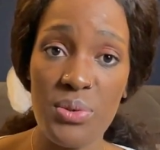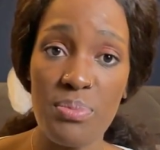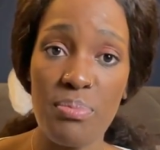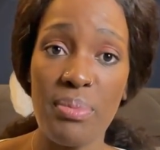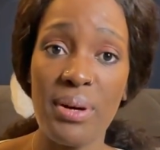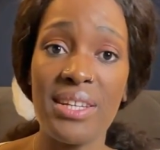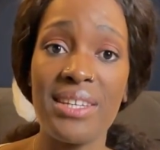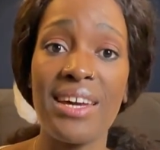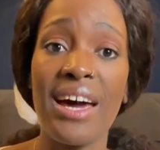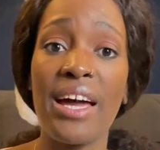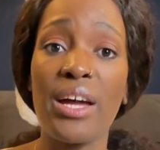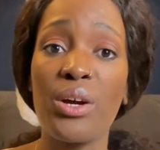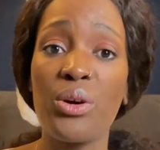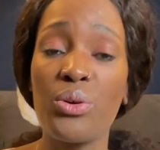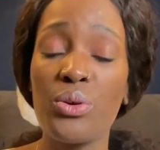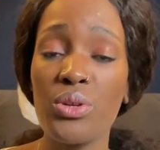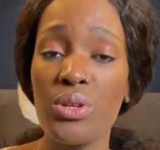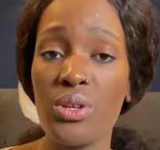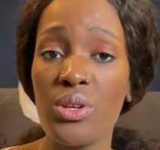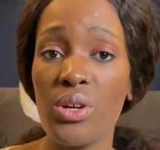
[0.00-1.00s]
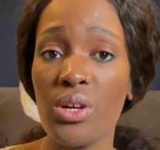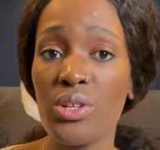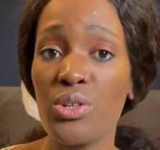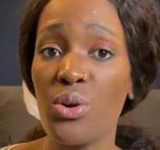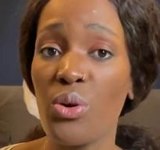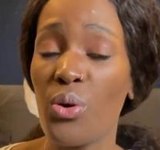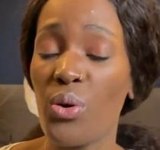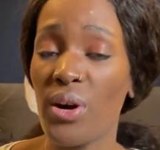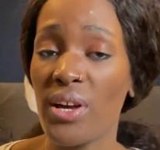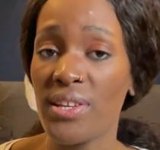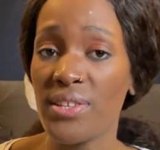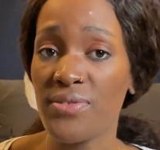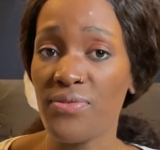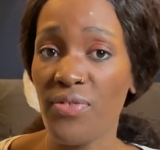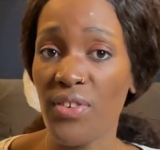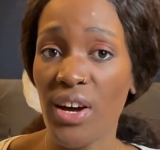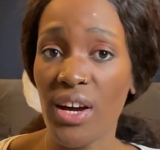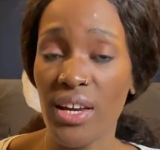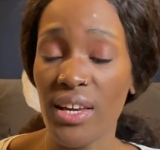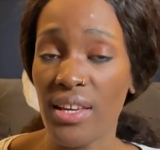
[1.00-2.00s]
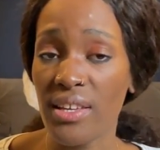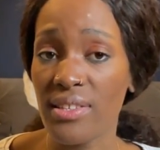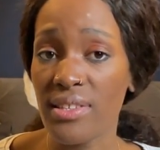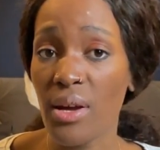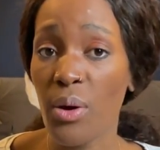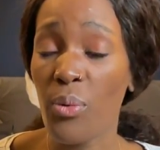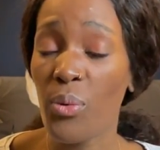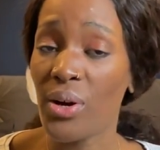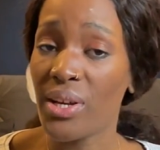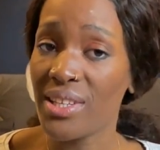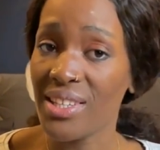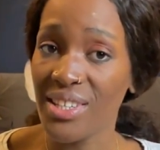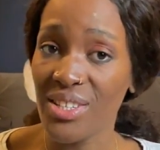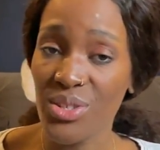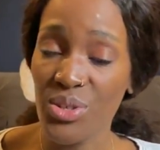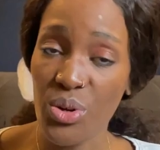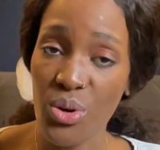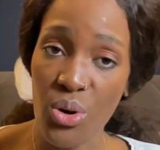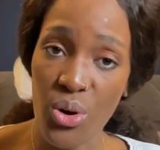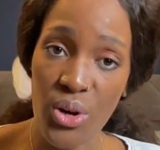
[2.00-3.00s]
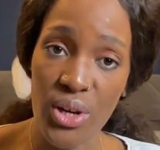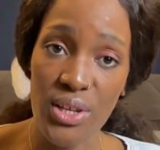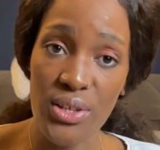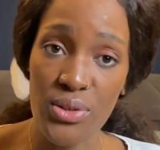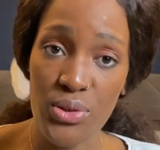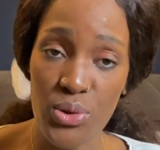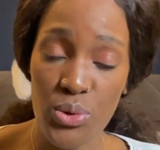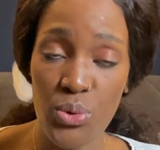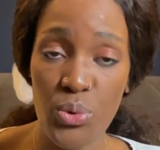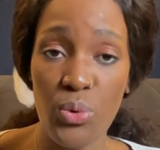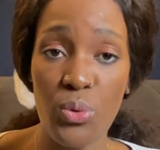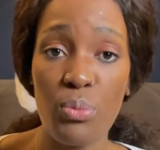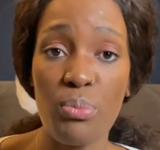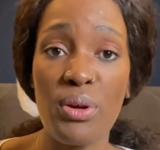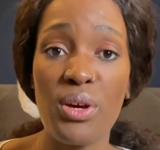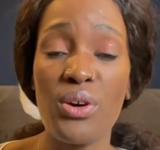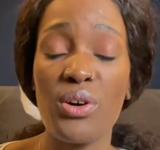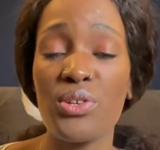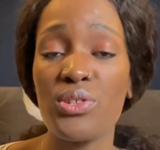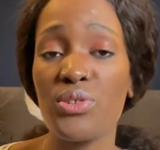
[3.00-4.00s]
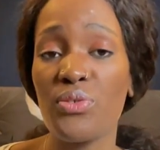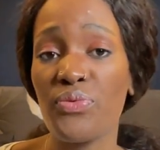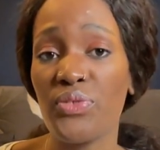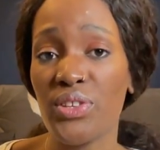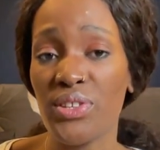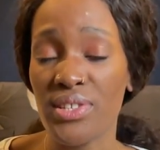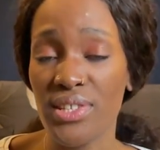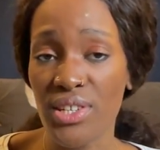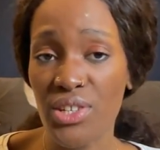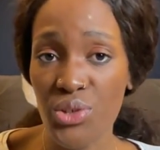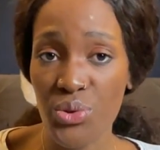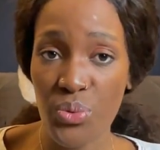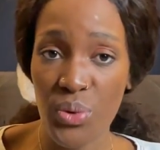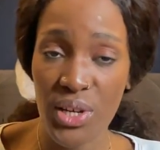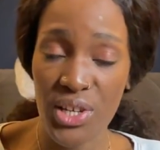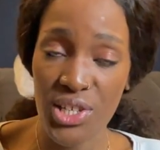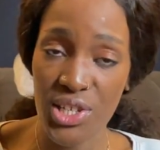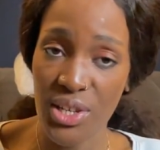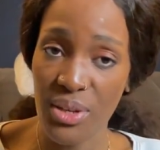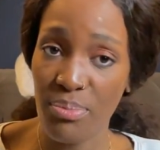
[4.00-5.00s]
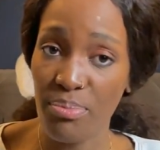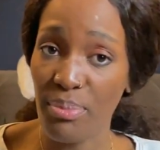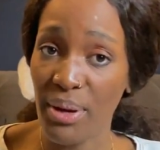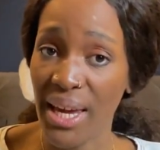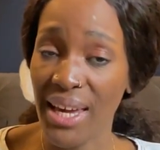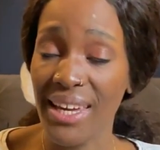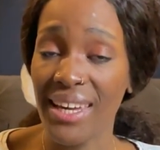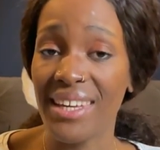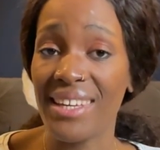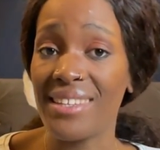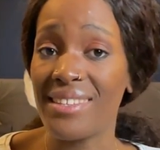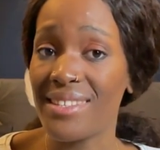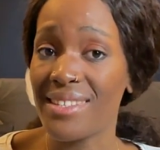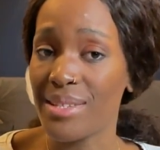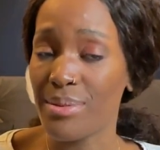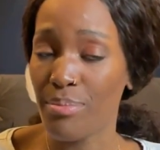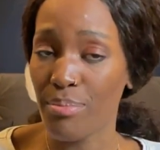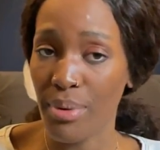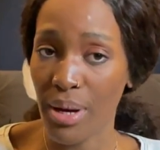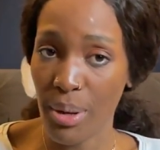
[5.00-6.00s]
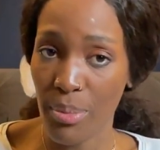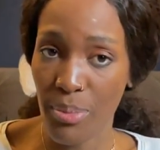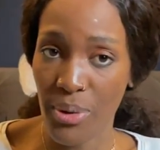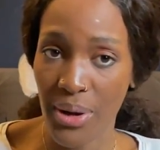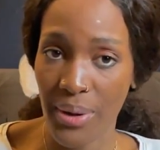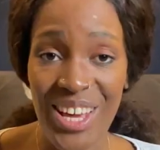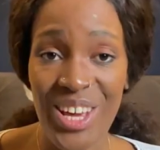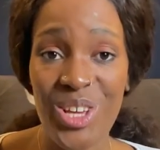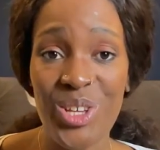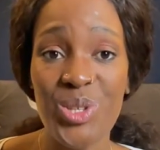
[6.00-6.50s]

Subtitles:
but I could not go as far as I wanted to go in school because of the situation back in Zimbabwe.